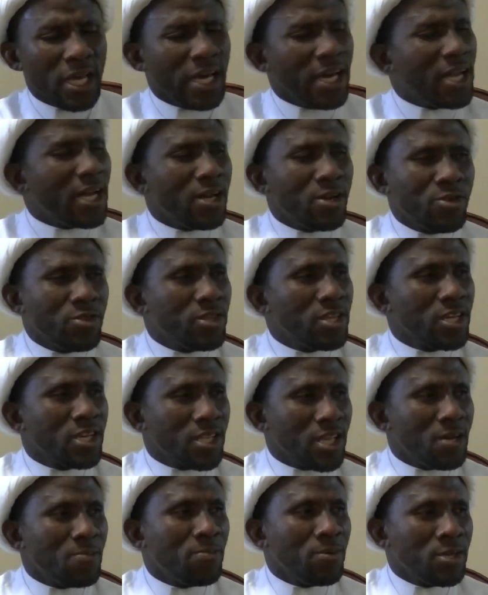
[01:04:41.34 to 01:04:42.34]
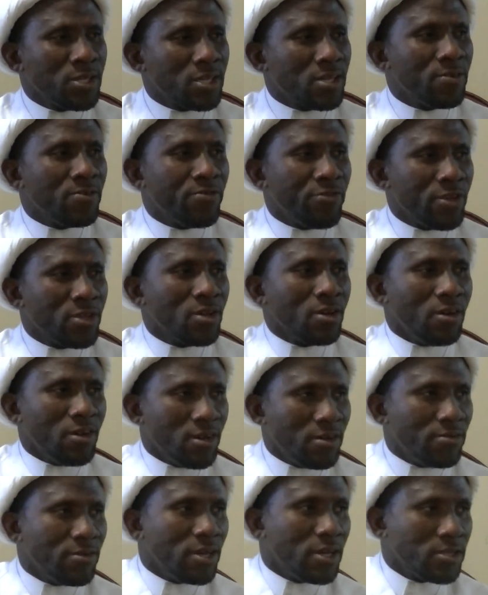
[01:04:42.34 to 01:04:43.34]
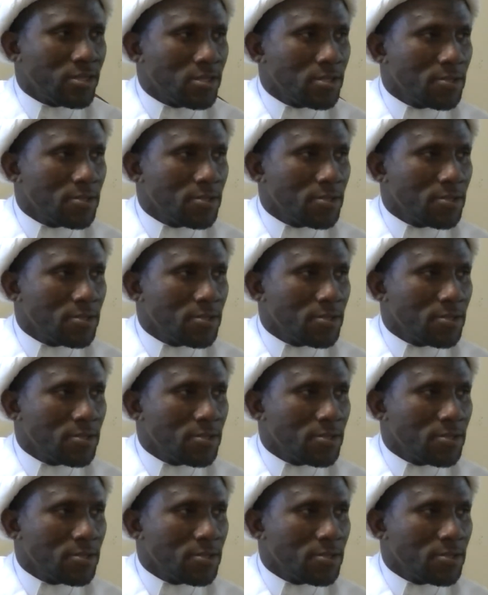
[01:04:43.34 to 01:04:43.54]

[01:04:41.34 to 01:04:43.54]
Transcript: And I don't think that place can fit all of us.